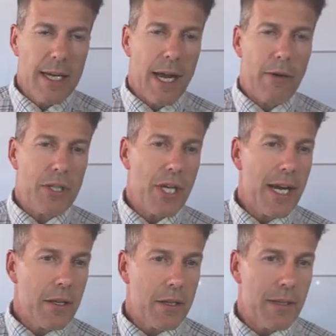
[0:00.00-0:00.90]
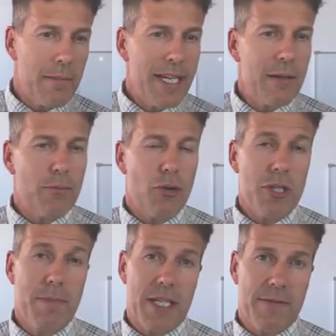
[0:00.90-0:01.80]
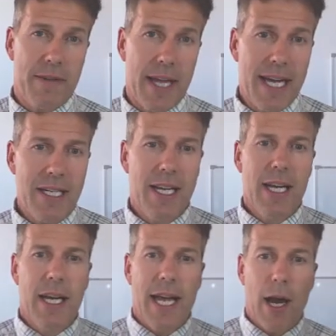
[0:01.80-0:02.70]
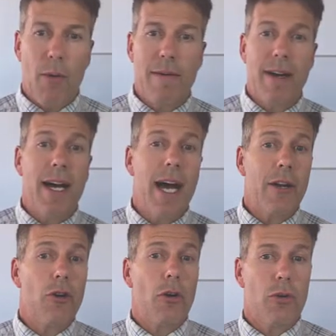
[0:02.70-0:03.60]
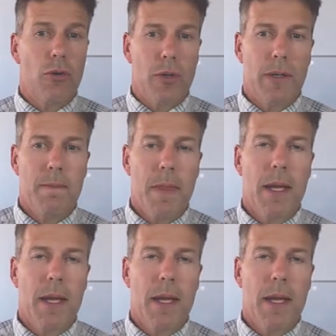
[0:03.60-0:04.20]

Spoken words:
Now he's saying that the immediate prospects for that, however, are not good.